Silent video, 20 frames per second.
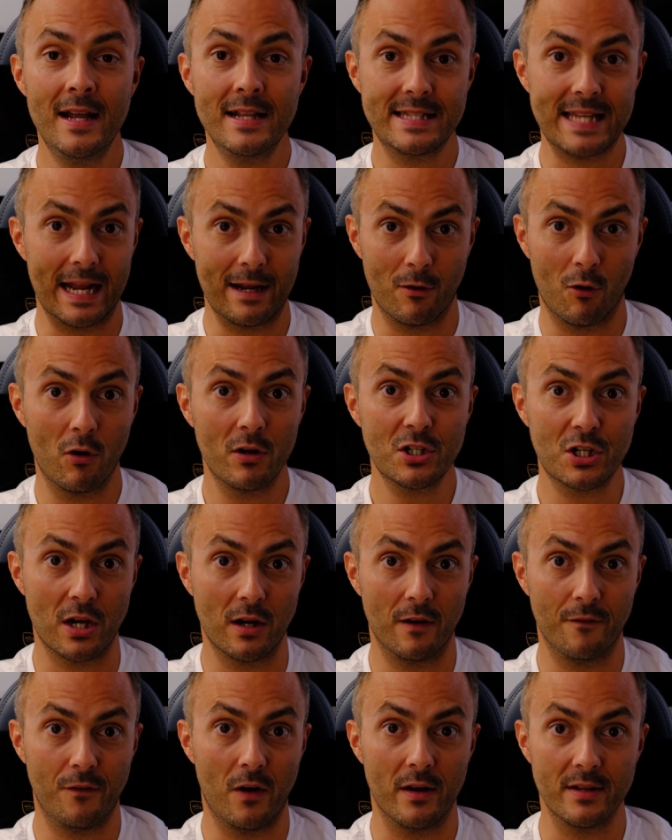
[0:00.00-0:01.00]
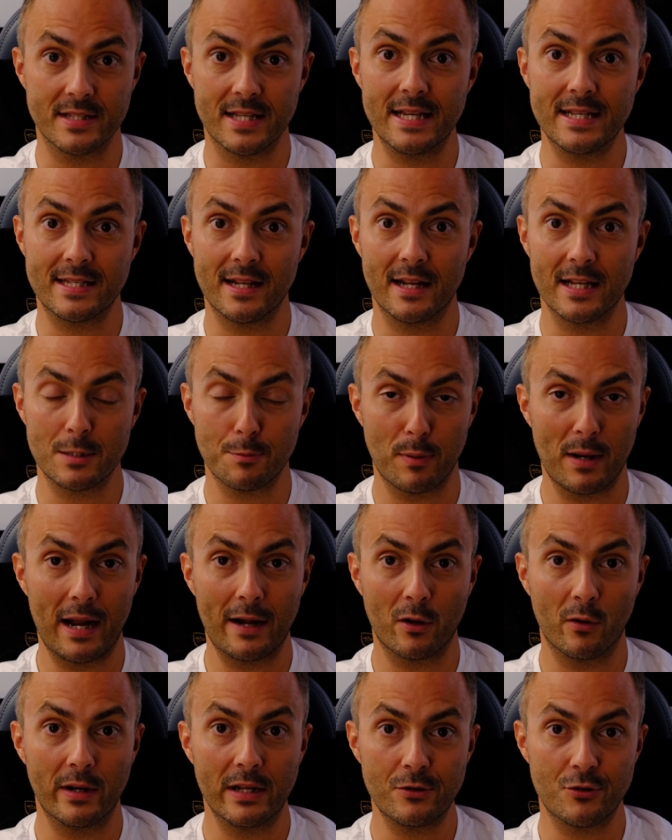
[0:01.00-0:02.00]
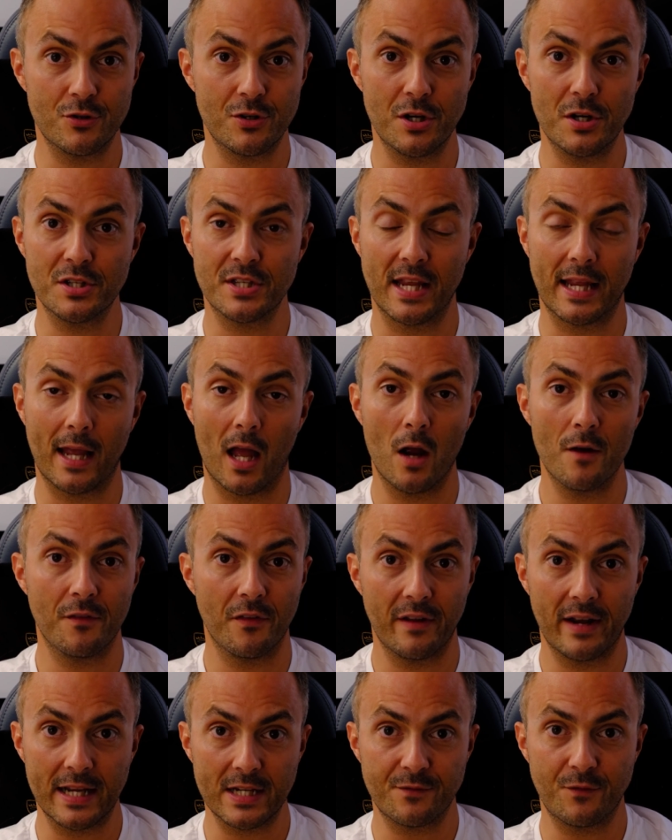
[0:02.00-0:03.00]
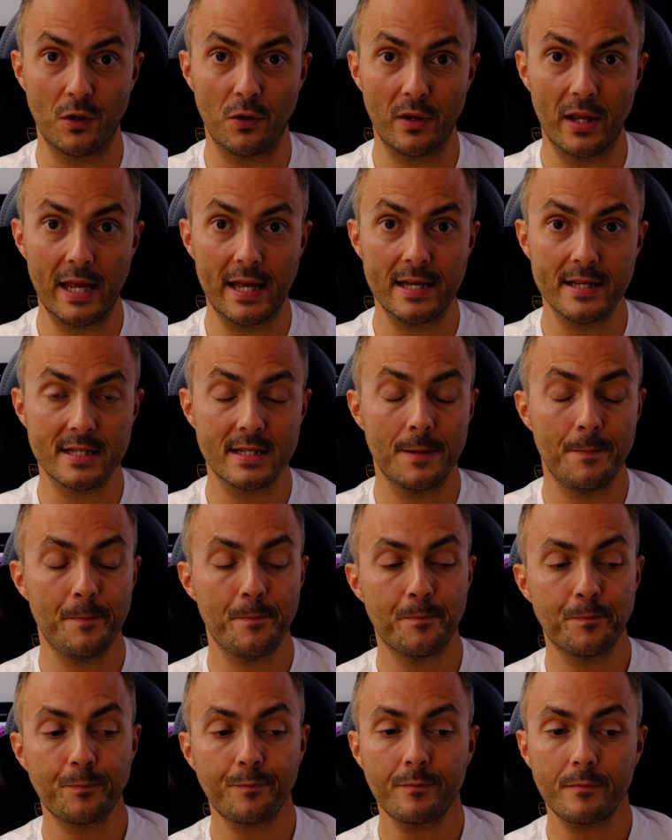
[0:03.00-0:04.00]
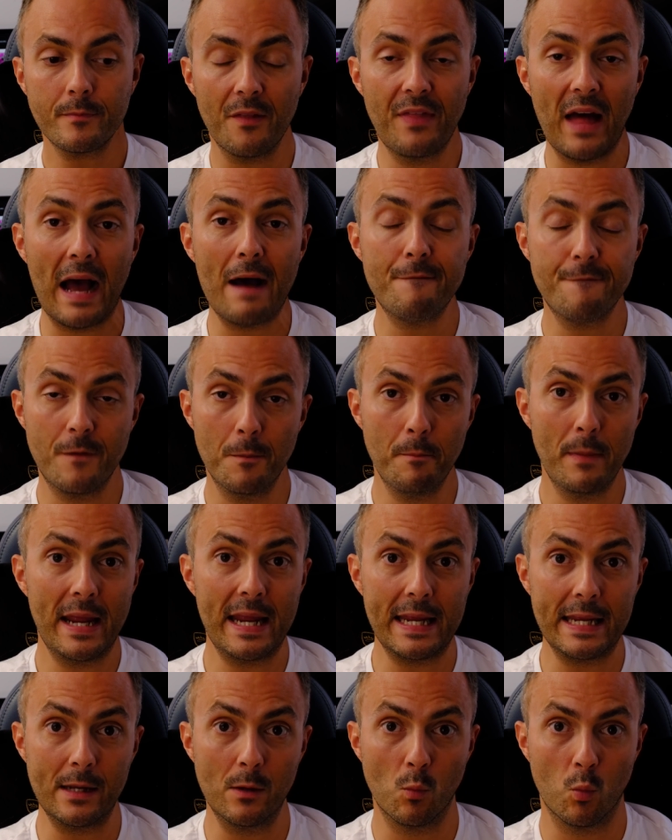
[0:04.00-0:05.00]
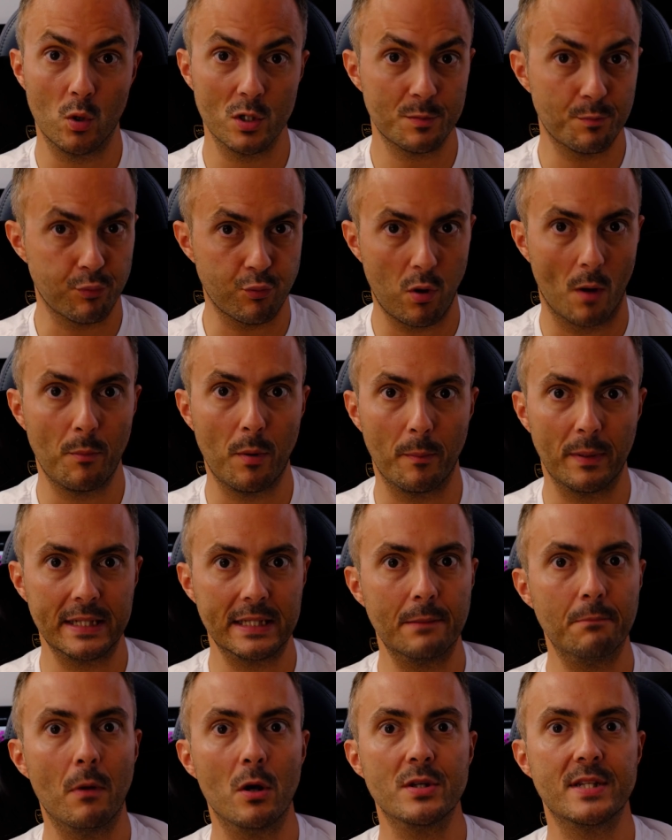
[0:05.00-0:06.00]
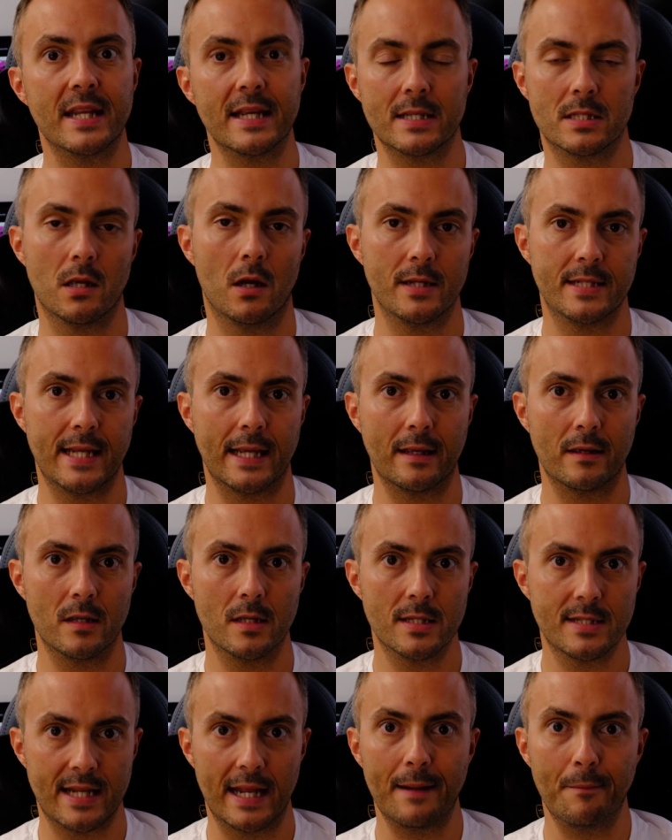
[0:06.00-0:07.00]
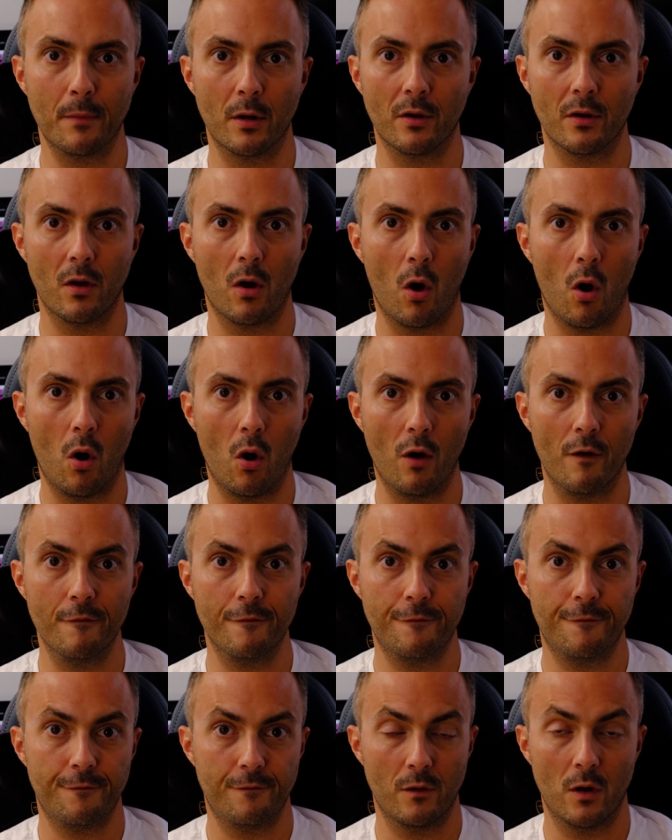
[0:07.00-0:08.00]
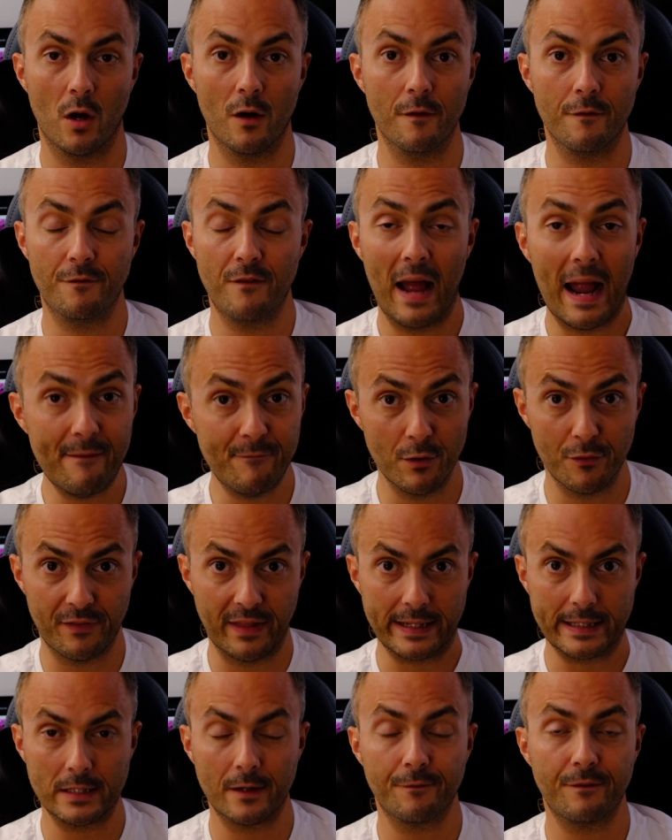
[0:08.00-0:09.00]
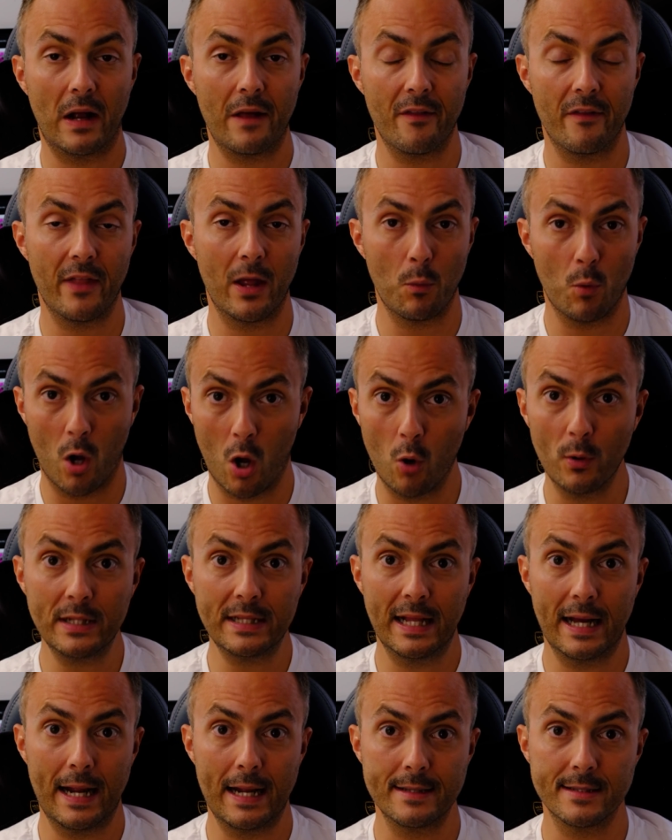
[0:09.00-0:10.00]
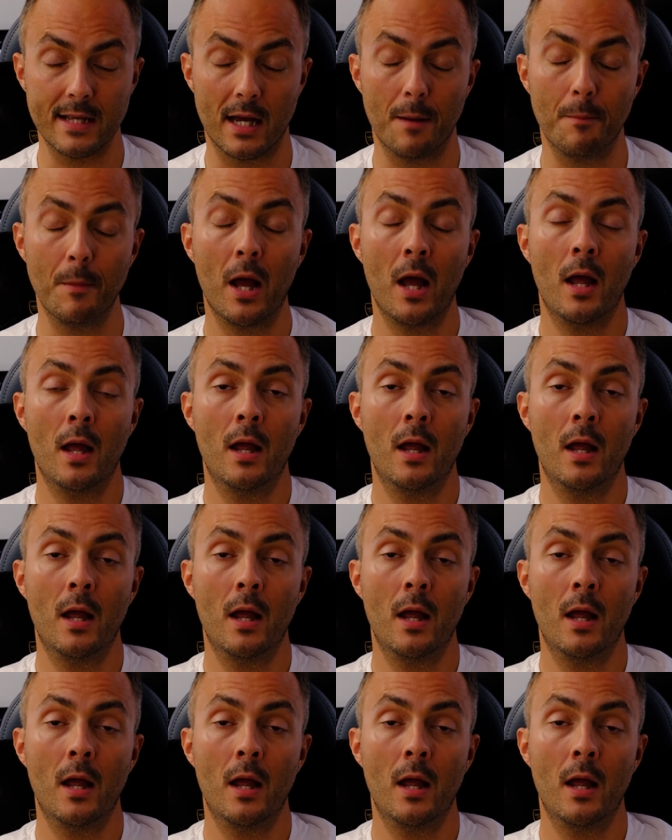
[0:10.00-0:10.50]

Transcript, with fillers: technological advances that it's planning on introducing over the next few years. That for me was probably the most exciting statement of everything. The fact that they were holding their hands up